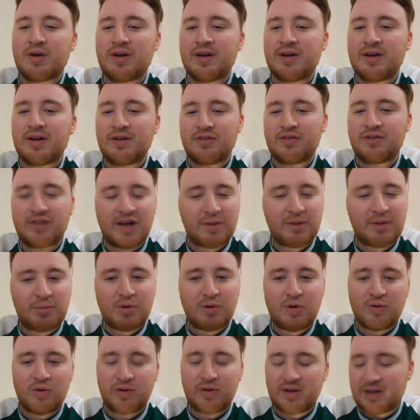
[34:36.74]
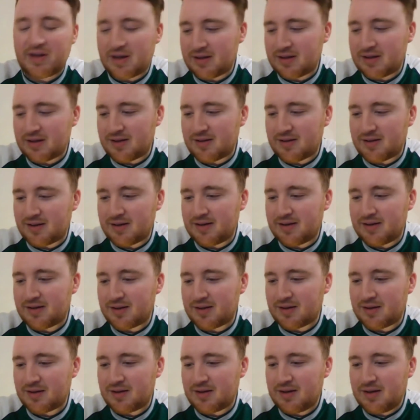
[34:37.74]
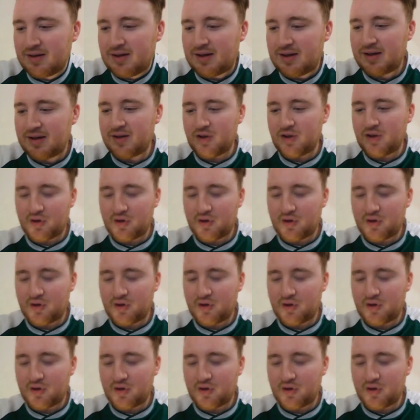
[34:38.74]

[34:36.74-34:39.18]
and it was that a bottle green, I did like it. And the